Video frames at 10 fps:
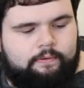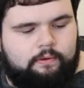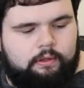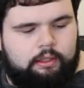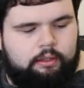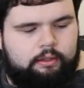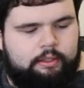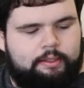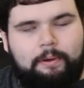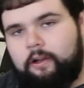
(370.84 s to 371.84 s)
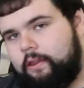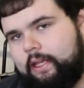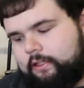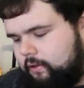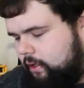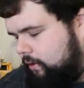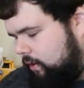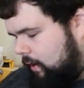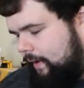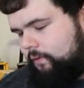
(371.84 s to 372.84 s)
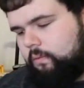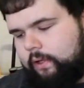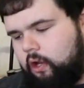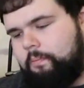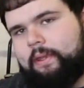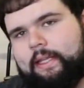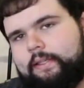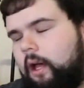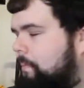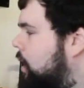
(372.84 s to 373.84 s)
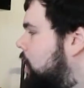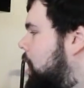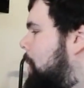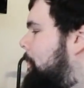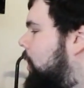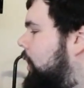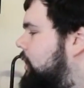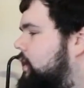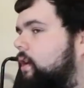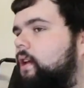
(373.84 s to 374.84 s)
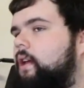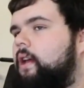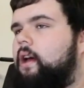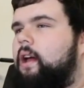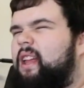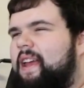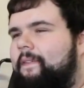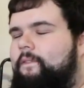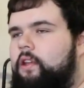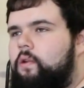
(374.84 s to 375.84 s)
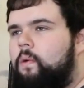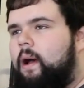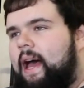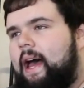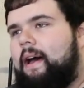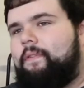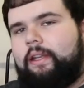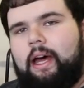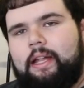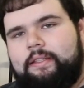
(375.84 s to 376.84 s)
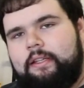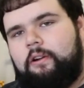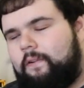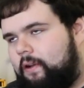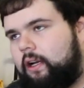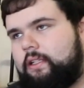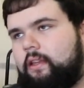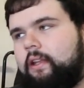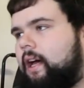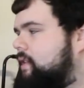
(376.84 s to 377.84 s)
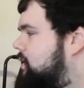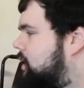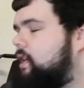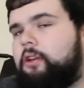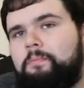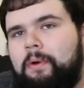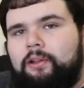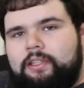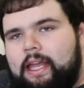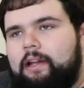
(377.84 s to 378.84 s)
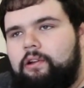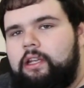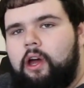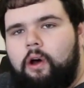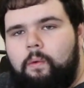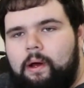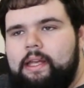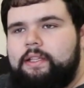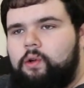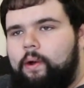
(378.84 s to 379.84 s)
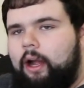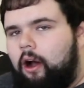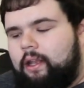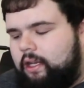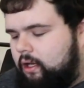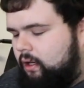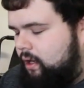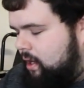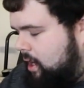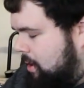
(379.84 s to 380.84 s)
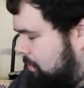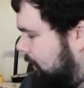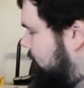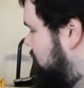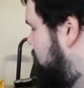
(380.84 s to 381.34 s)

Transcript: for some other things I'll tell you after we open this up. But if you have a Datsun, or if you're into the Datsun scene, you most likely know what is going on here. But if you